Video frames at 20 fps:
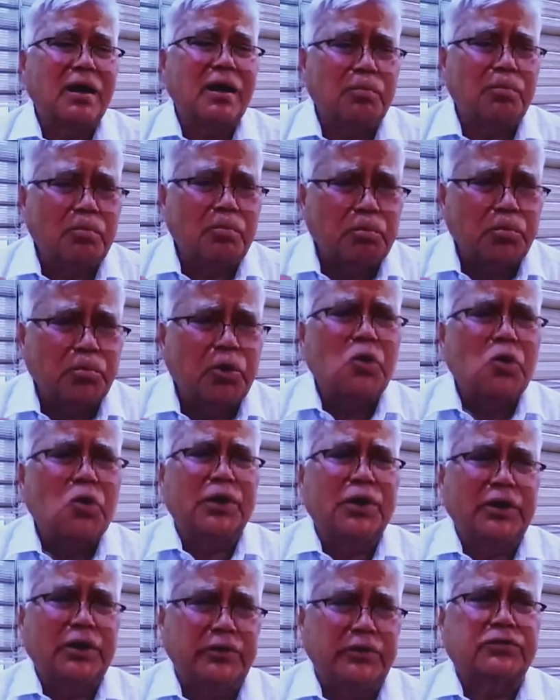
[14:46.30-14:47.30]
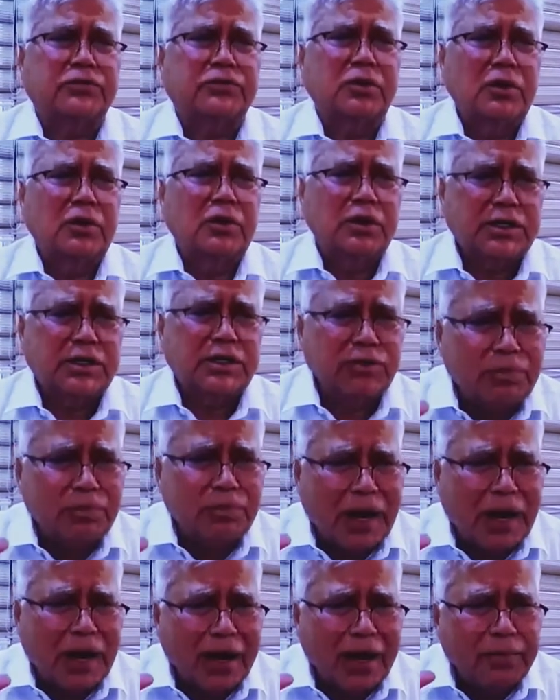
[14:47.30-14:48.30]
monopolies, driven
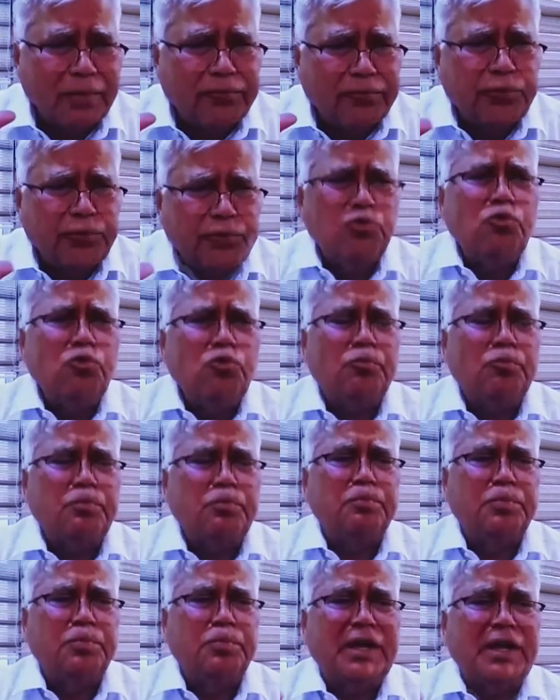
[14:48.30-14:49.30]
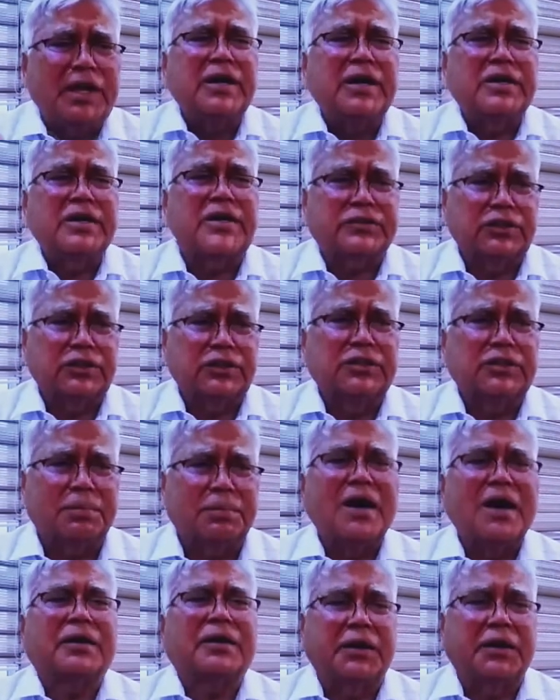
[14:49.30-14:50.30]
by few players in the
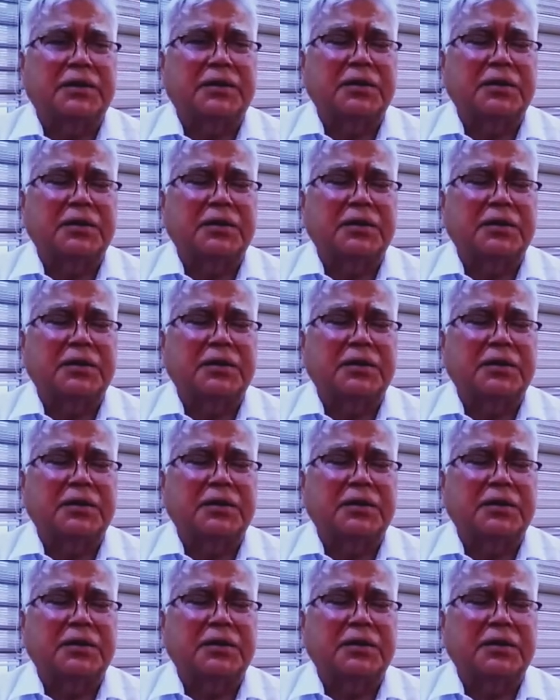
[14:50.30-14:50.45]
market.